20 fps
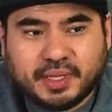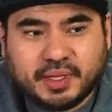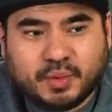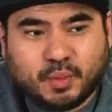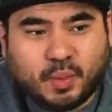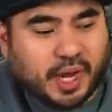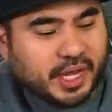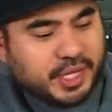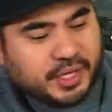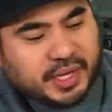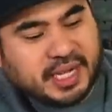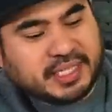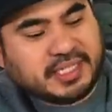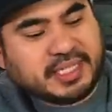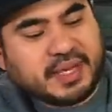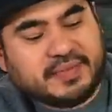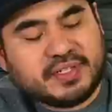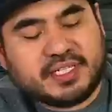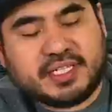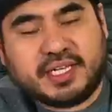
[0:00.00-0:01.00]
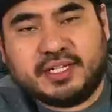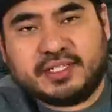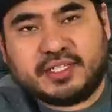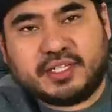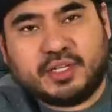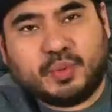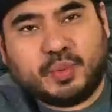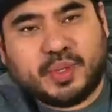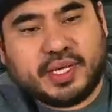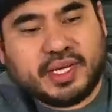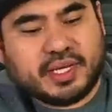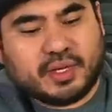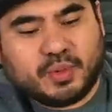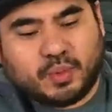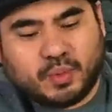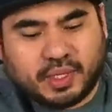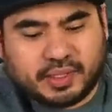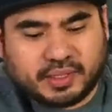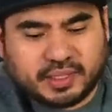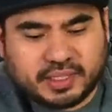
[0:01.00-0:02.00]
why you guys haven't seen us in a week,
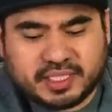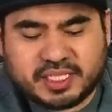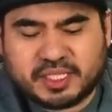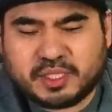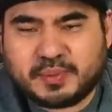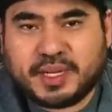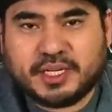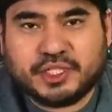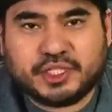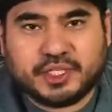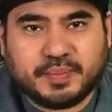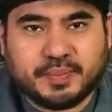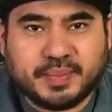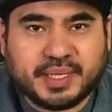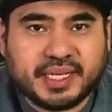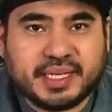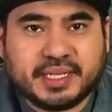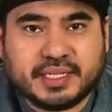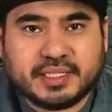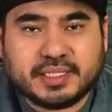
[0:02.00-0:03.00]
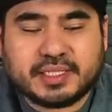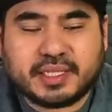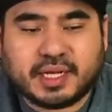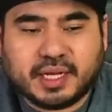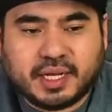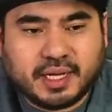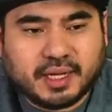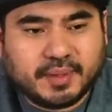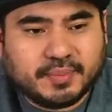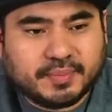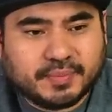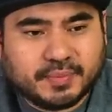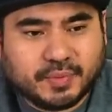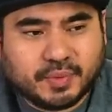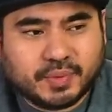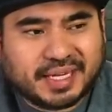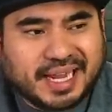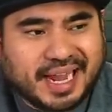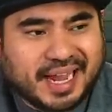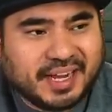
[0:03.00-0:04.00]
what the suspension means, um,
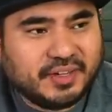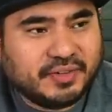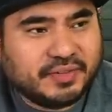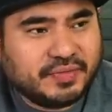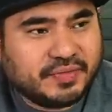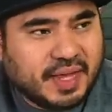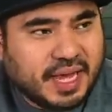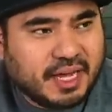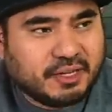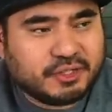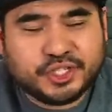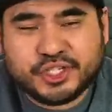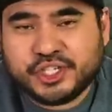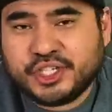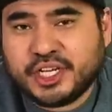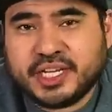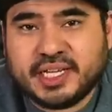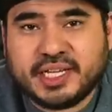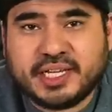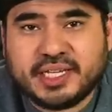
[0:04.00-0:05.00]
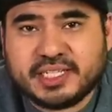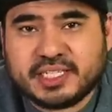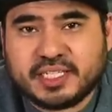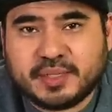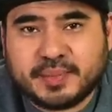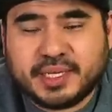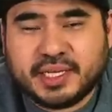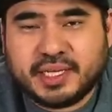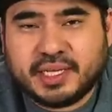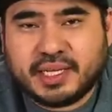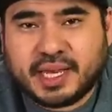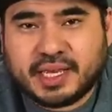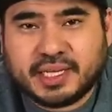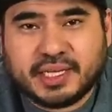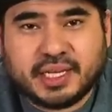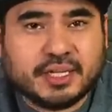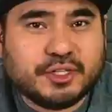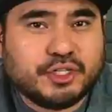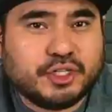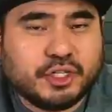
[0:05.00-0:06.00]
kind of how shitty it is to be a
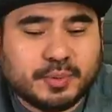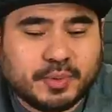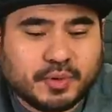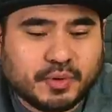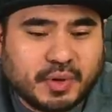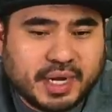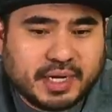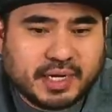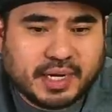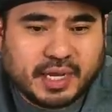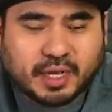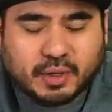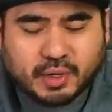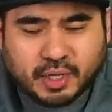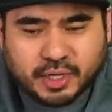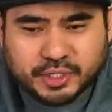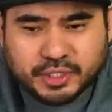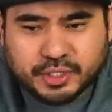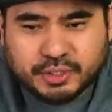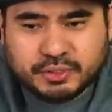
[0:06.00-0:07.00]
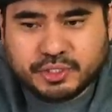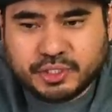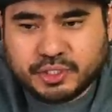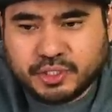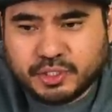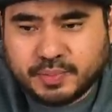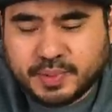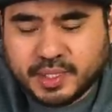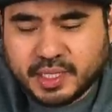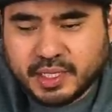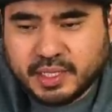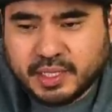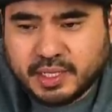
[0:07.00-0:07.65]
gun tuber right now on YouTube.